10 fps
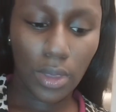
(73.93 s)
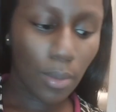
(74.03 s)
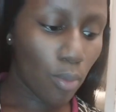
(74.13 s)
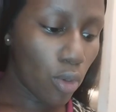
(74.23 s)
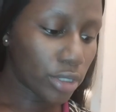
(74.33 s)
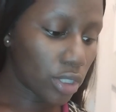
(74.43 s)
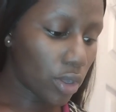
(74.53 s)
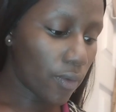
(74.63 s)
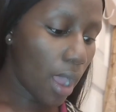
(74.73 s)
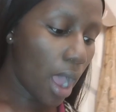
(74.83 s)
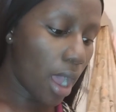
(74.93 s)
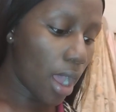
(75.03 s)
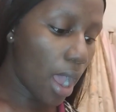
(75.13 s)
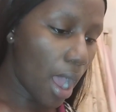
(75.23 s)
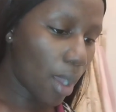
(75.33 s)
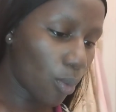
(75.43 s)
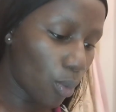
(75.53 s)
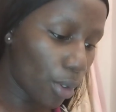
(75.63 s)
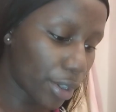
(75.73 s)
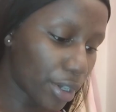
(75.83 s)
more so hot
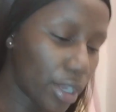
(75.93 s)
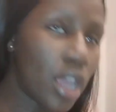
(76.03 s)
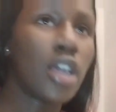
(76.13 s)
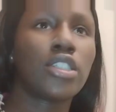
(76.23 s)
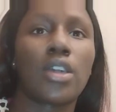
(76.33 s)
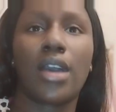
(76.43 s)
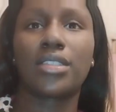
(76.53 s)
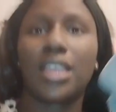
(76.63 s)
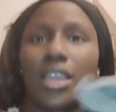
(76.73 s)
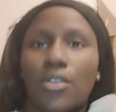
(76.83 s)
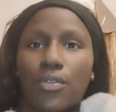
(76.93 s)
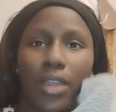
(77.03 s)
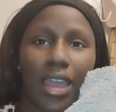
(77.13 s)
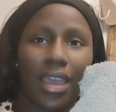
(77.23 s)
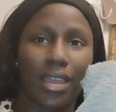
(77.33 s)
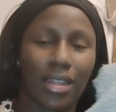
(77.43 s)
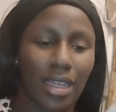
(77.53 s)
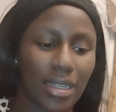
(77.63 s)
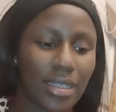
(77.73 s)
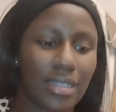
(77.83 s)
water. So I'll take a rag
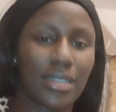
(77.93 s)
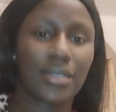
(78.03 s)
like this